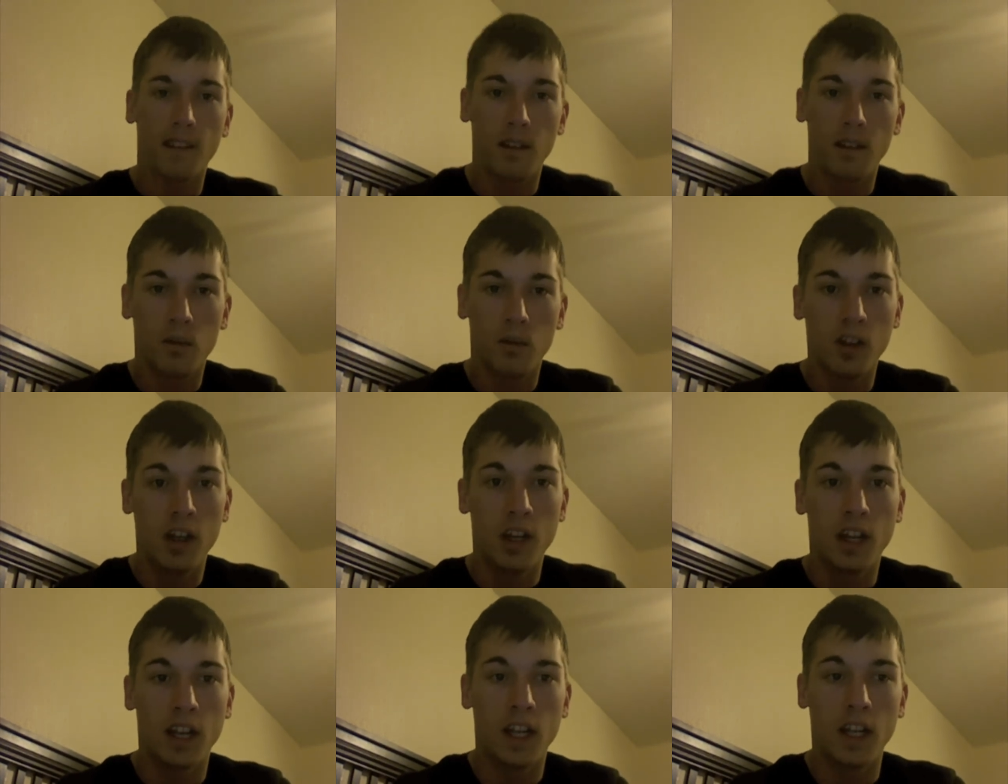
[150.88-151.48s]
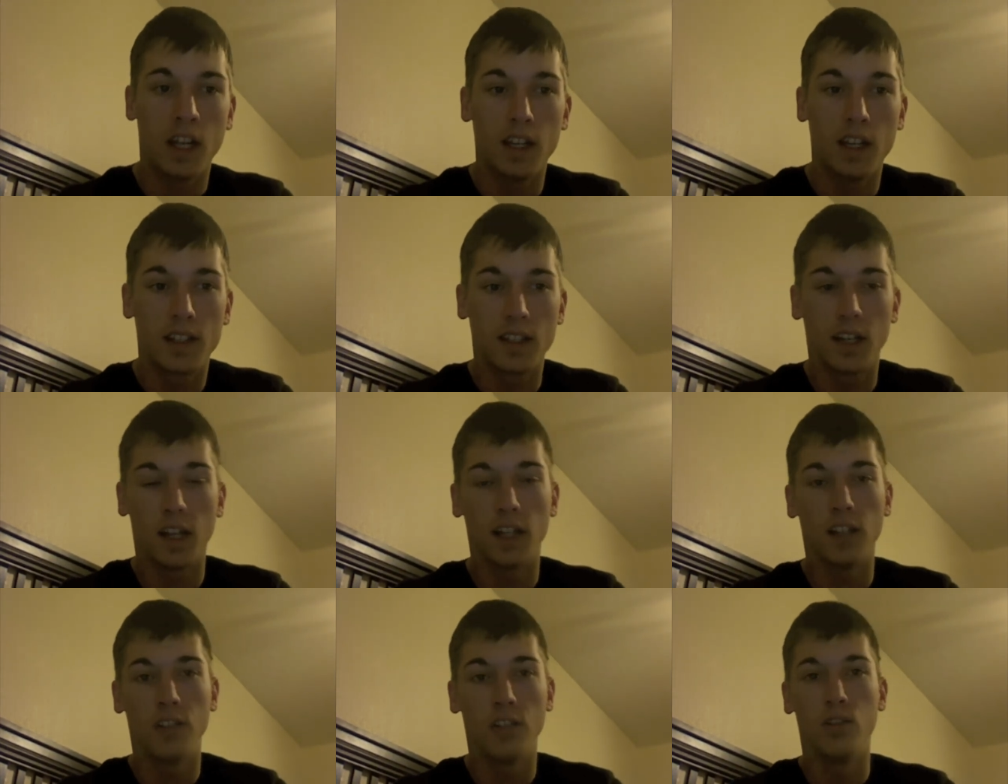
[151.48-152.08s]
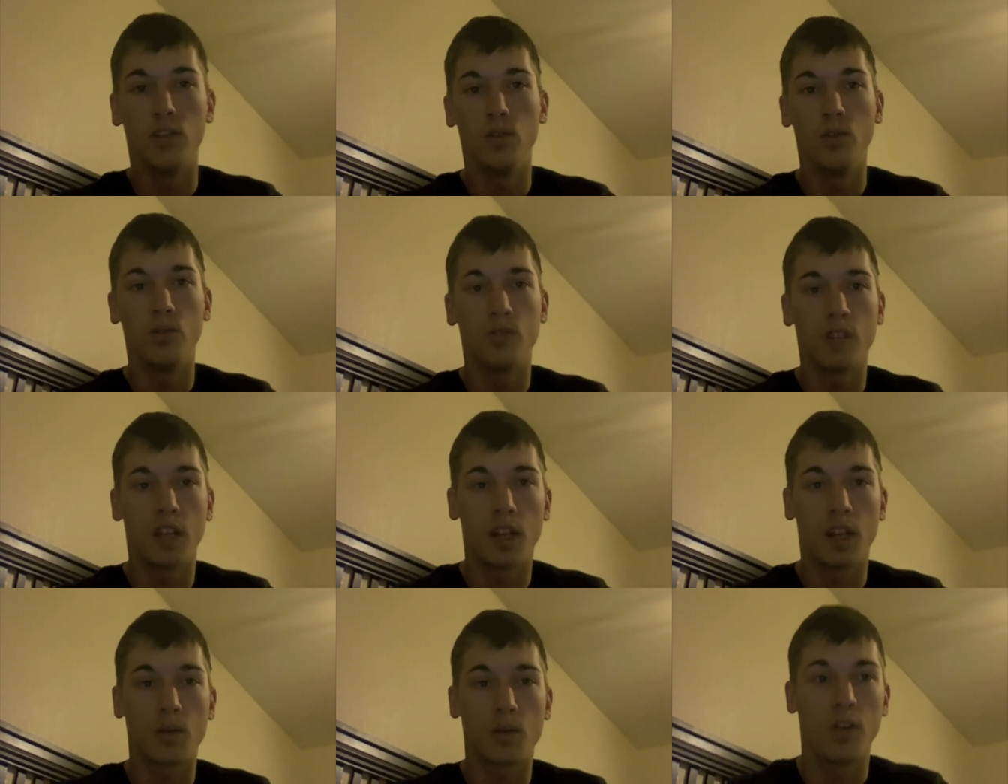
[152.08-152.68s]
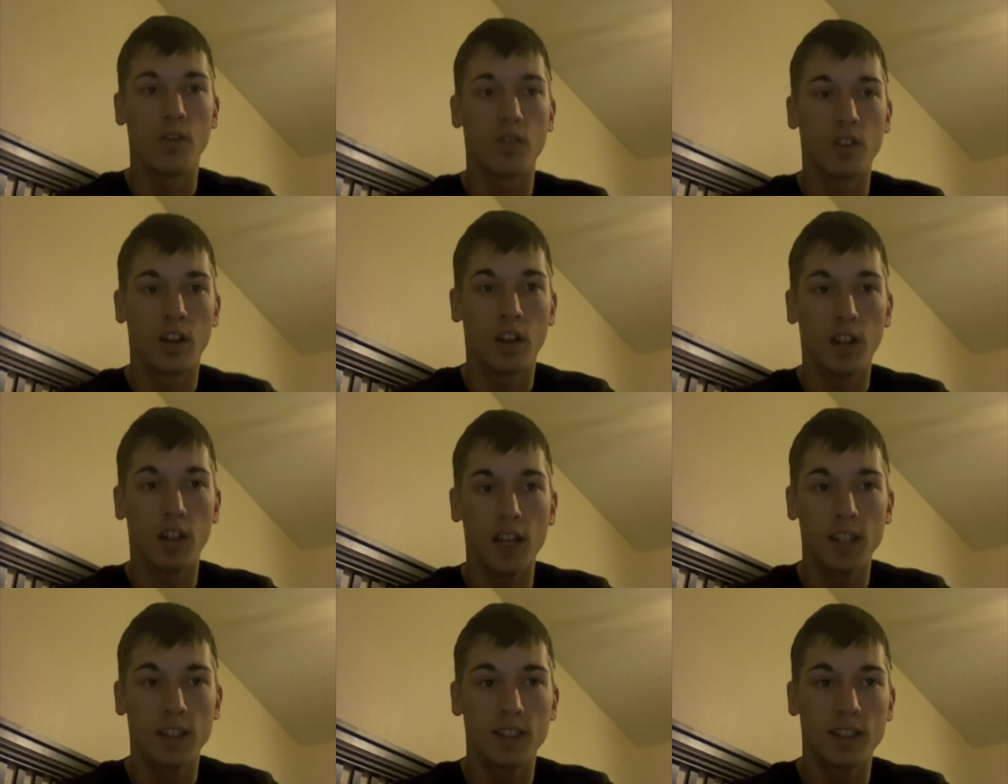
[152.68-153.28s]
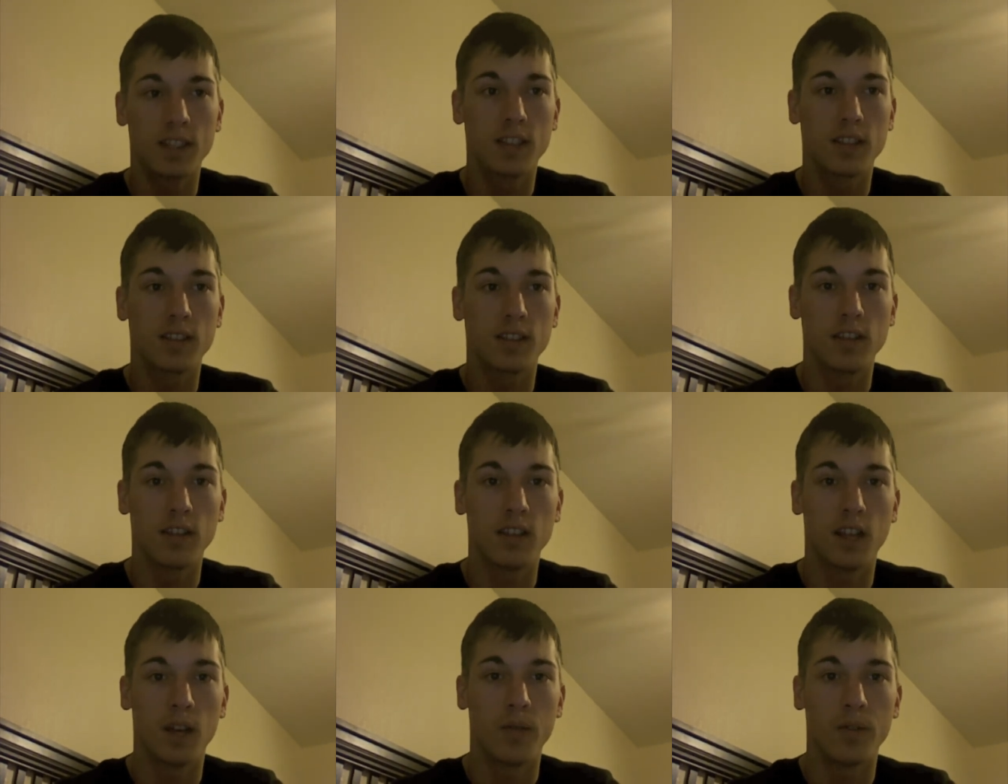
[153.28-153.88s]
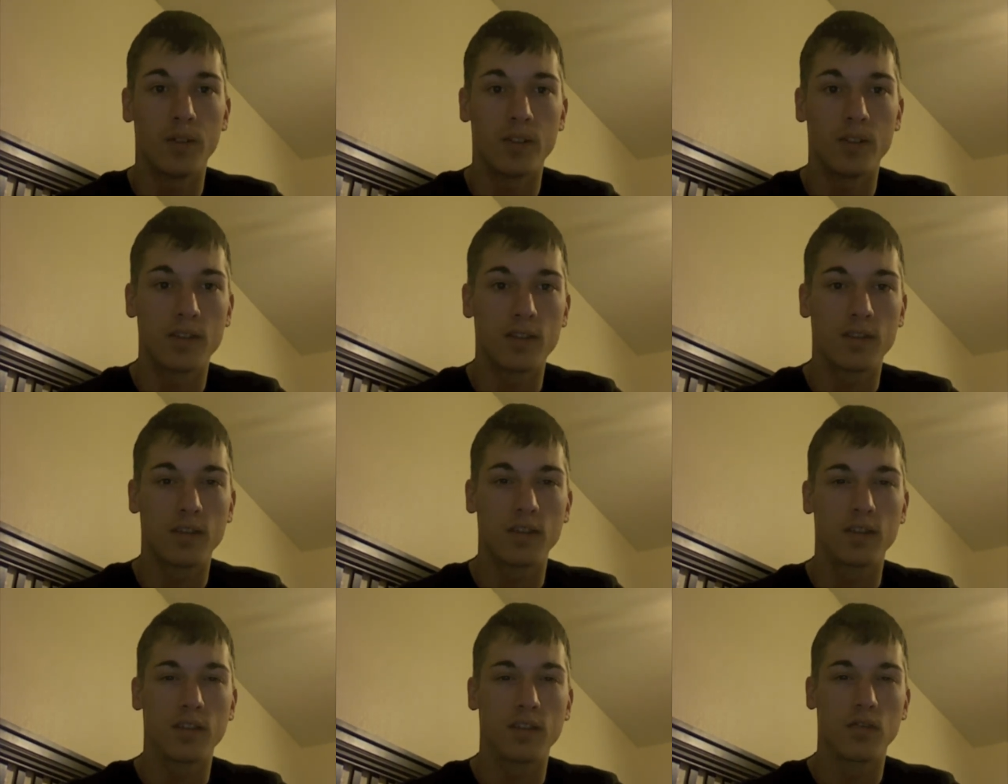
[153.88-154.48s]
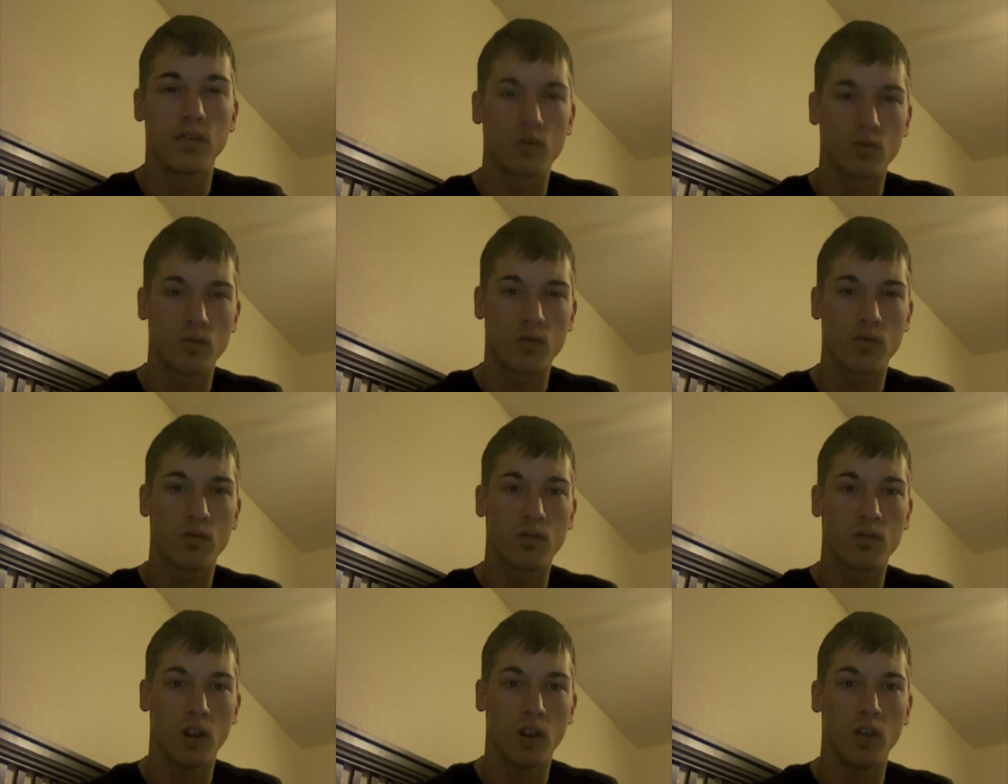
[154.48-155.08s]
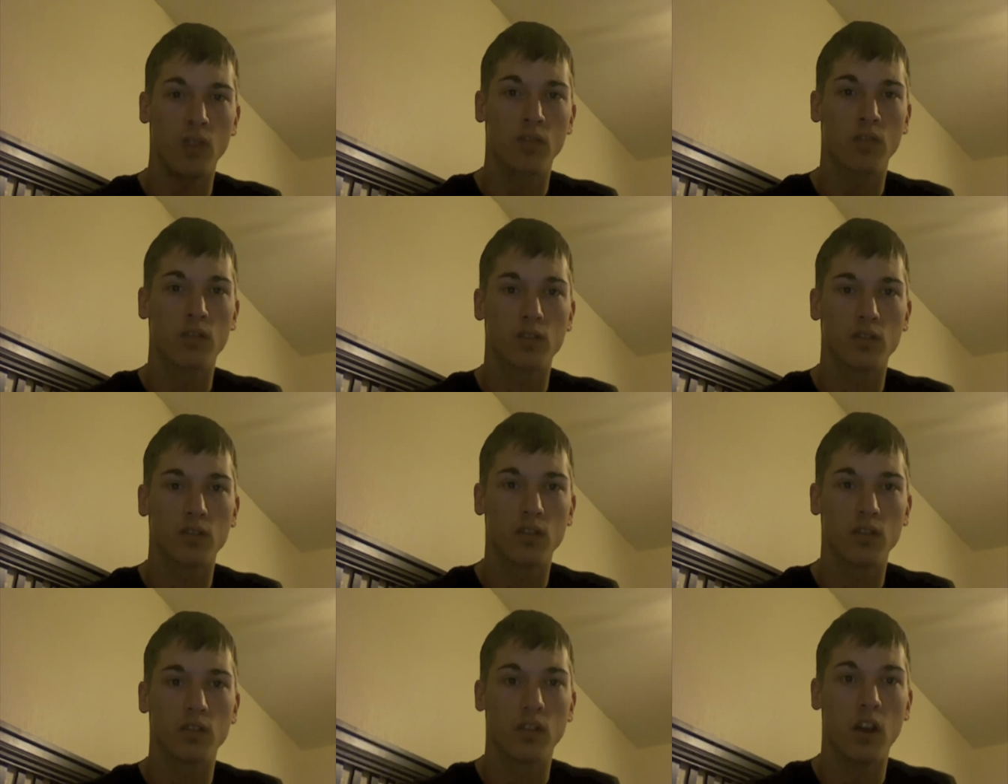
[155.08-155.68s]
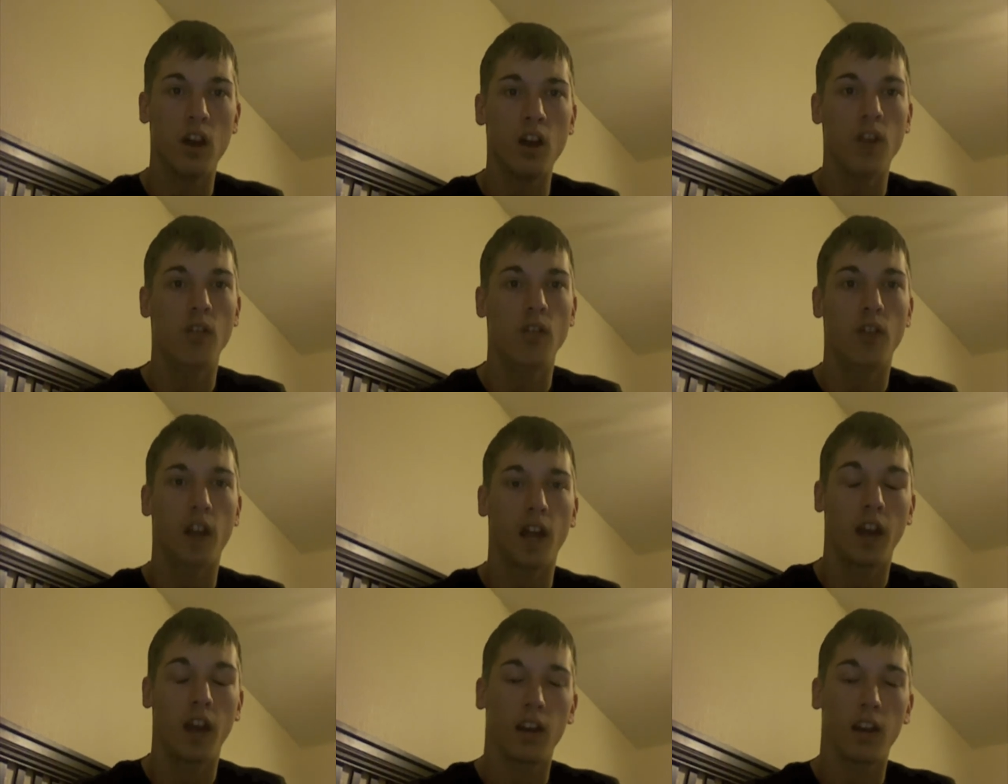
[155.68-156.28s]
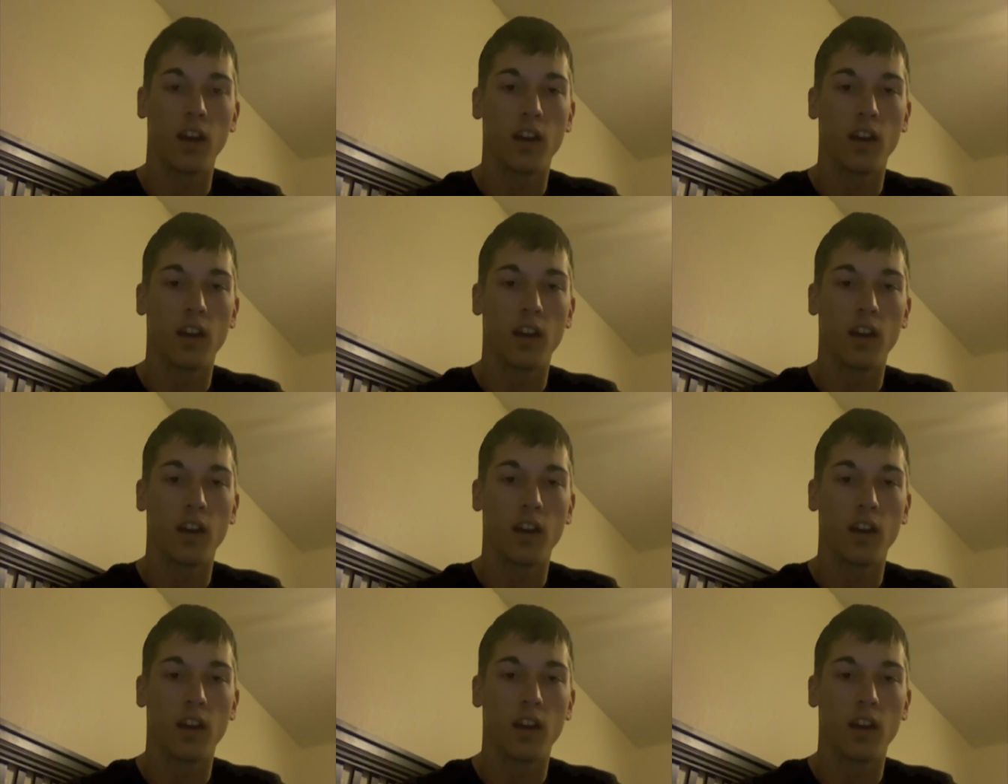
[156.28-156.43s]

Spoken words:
One day he decided to take one of the classes that was called AutoCAD.